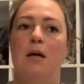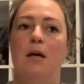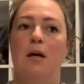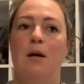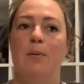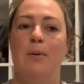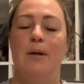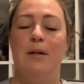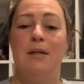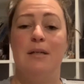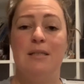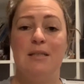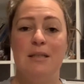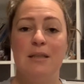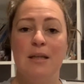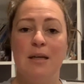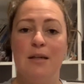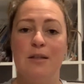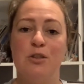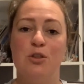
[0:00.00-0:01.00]
And I
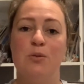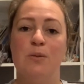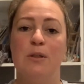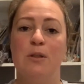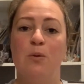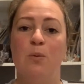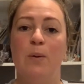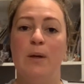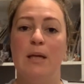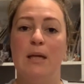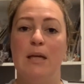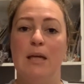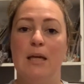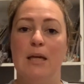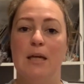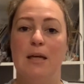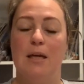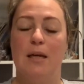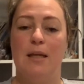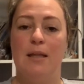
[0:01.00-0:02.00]
did that during the week,
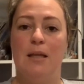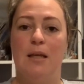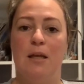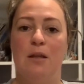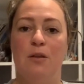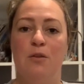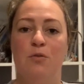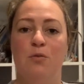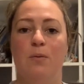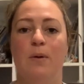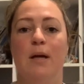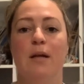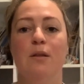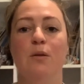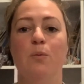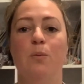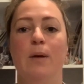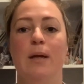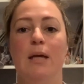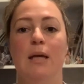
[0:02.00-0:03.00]
and then throughout
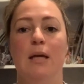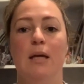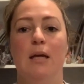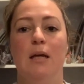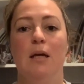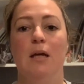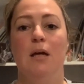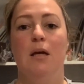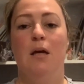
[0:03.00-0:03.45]
the week